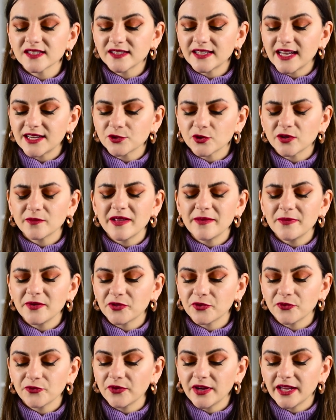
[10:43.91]
set or maybe
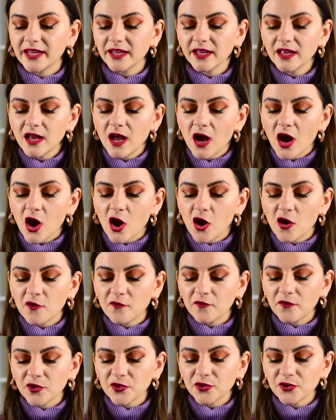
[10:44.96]
three of